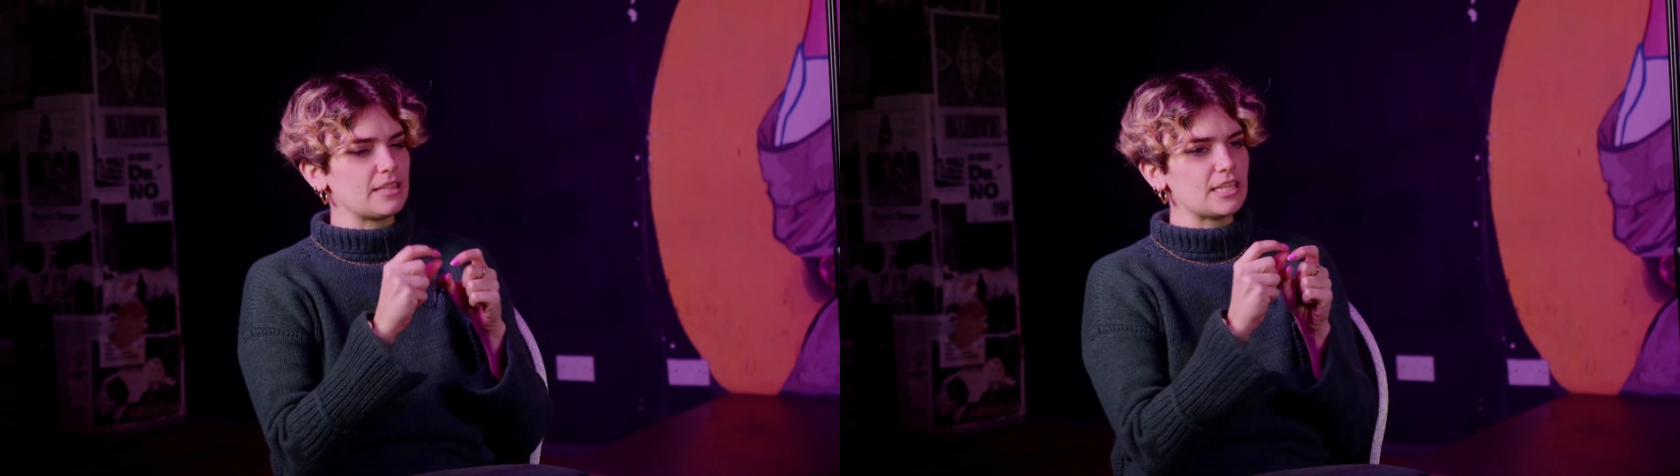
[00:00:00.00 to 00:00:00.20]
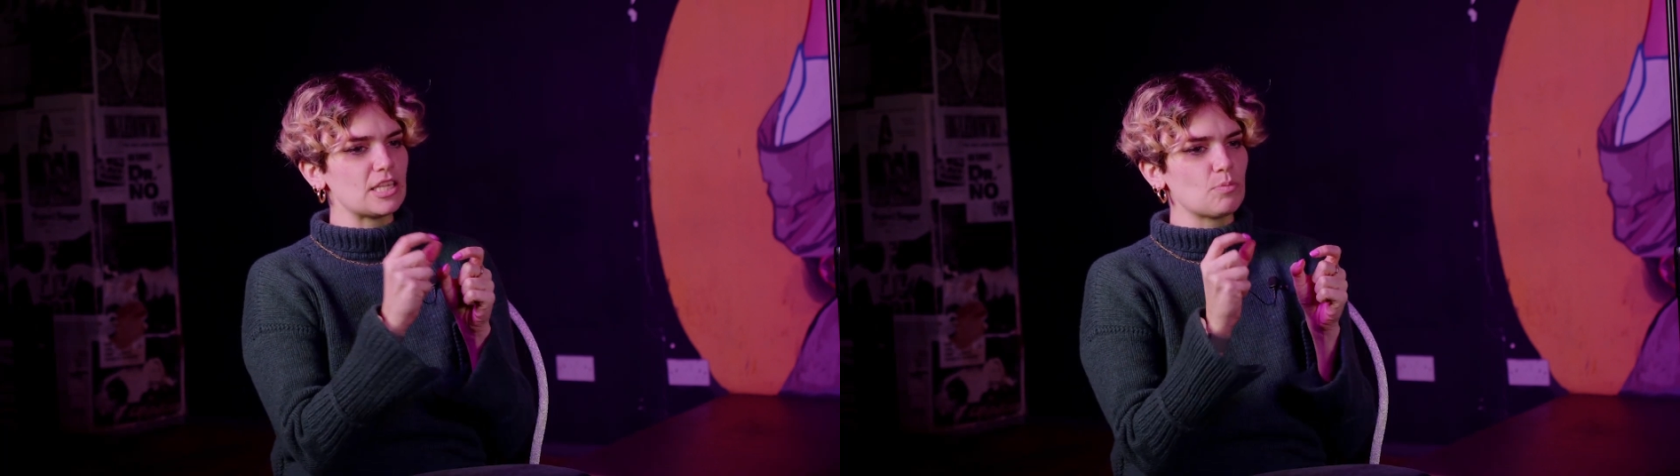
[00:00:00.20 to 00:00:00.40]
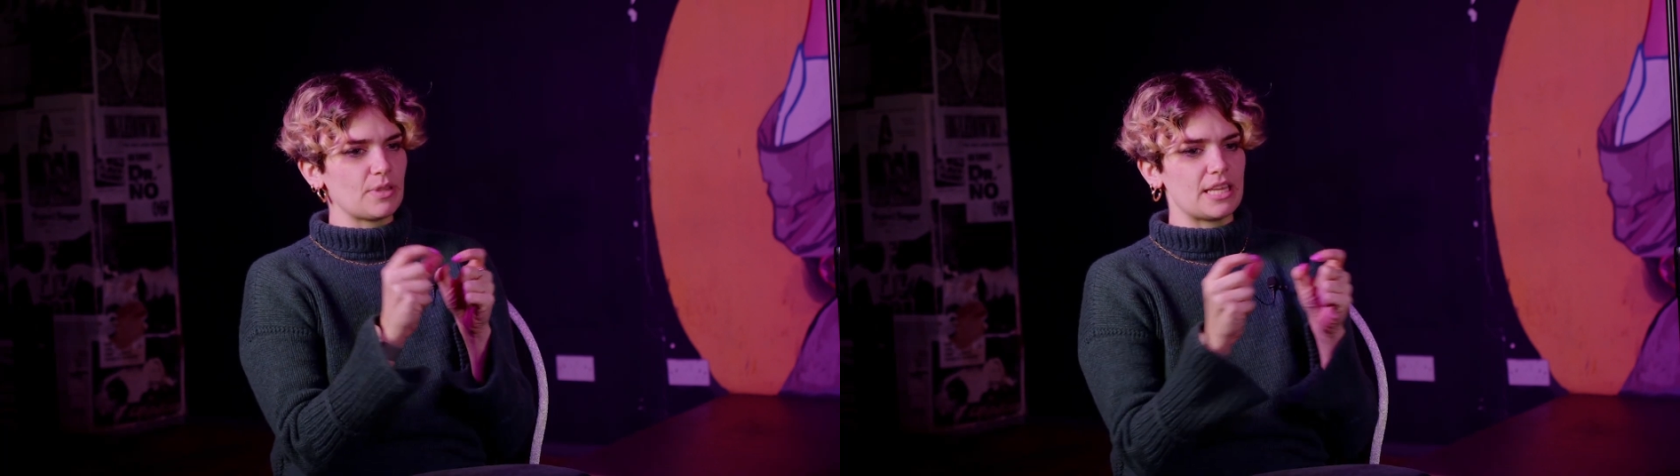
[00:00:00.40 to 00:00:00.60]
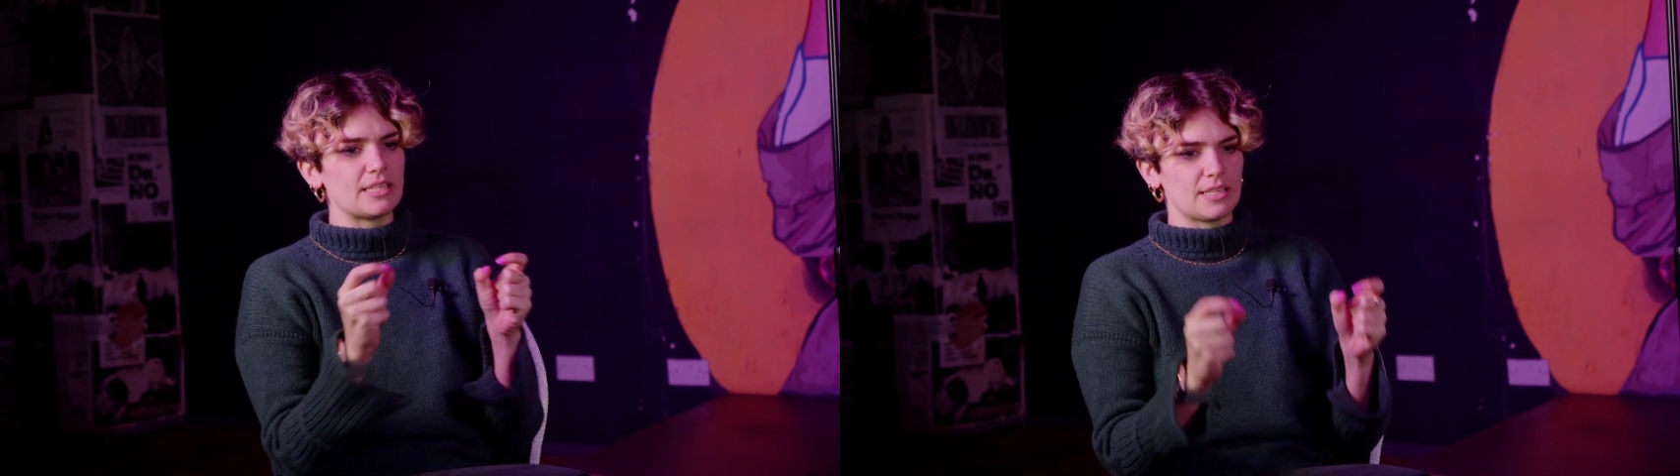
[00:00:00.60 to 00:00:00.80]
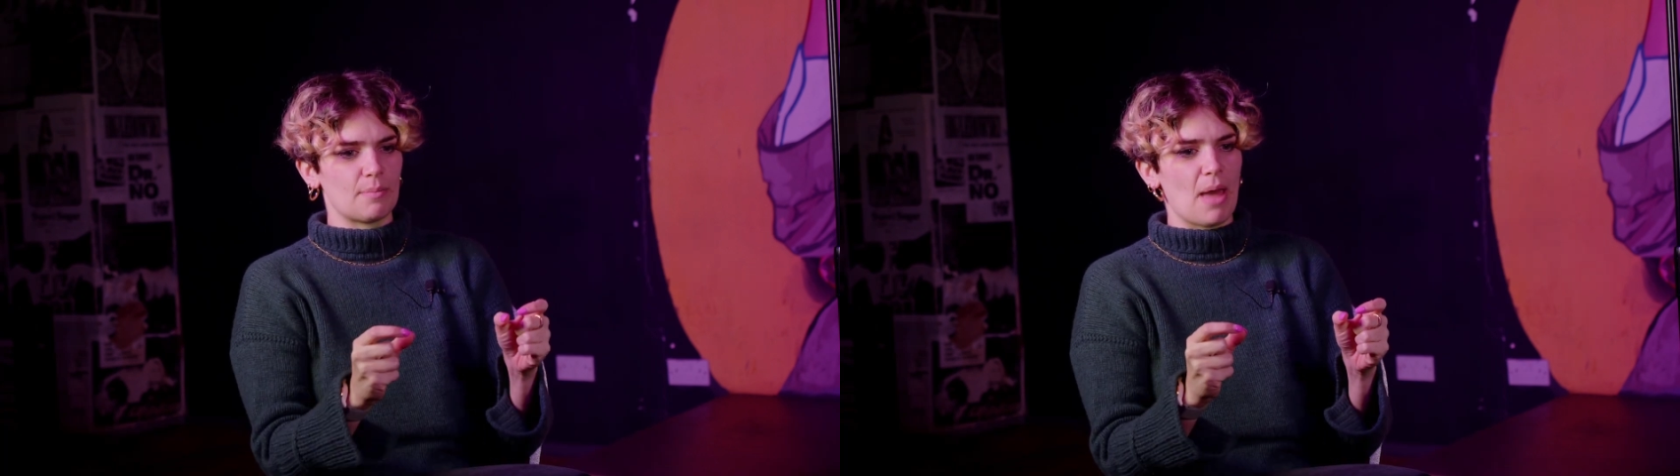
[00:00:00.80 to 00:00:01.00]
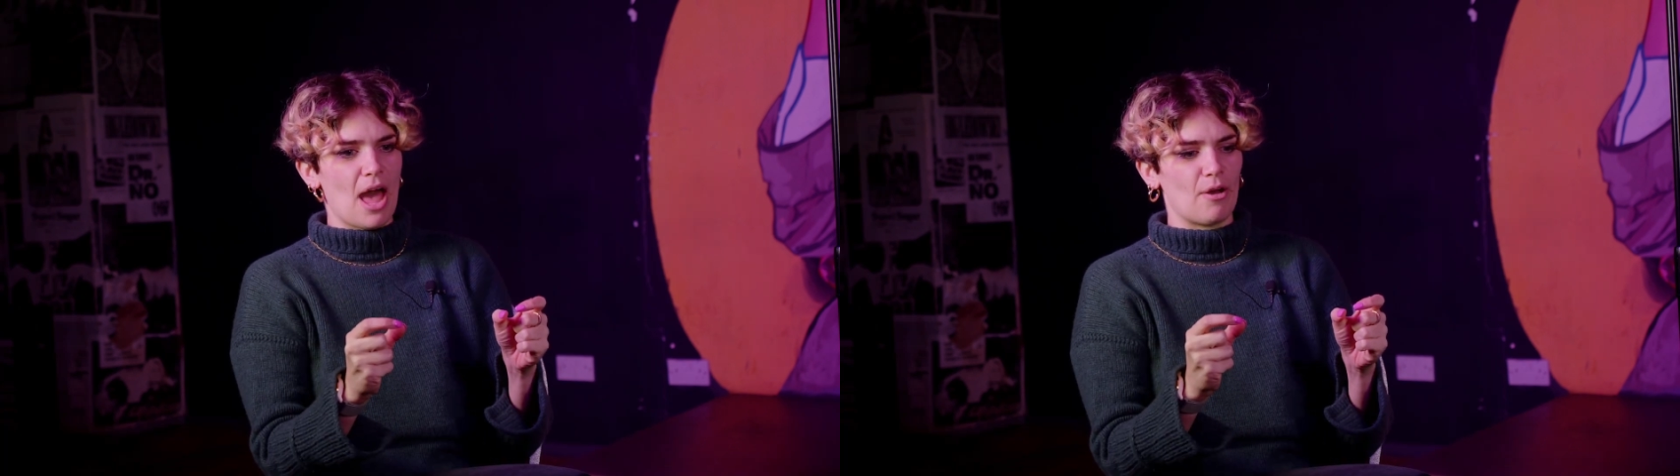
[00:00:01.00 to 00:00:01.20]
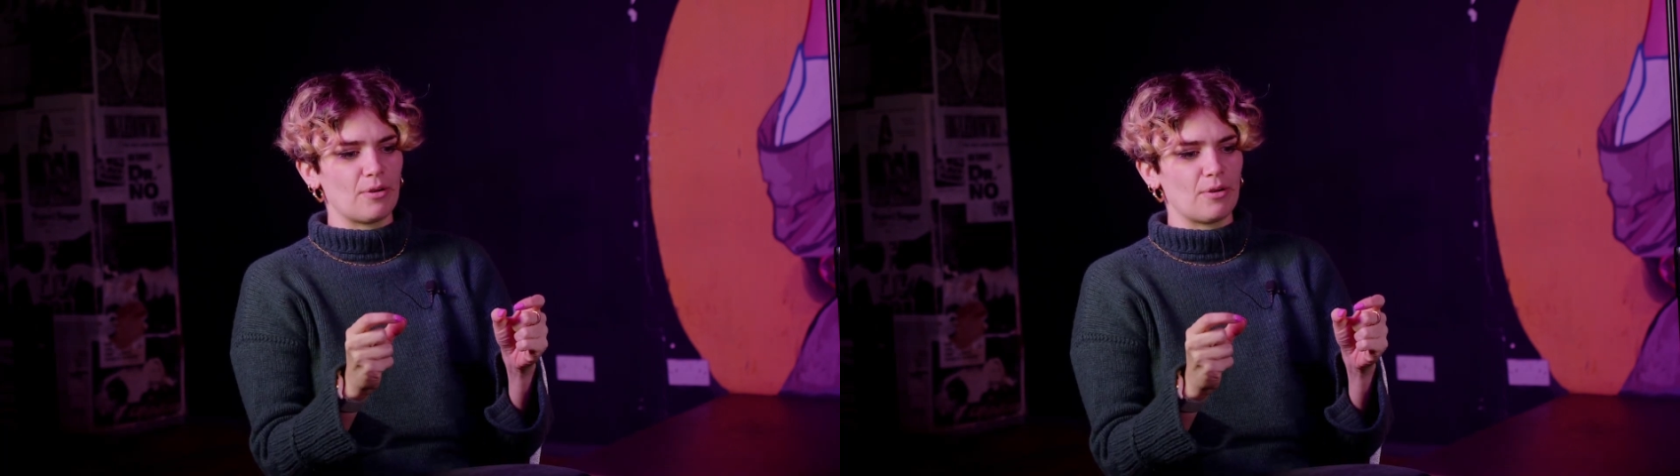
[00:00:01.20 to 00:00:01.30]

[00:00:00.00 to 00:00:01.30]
this is what this is about.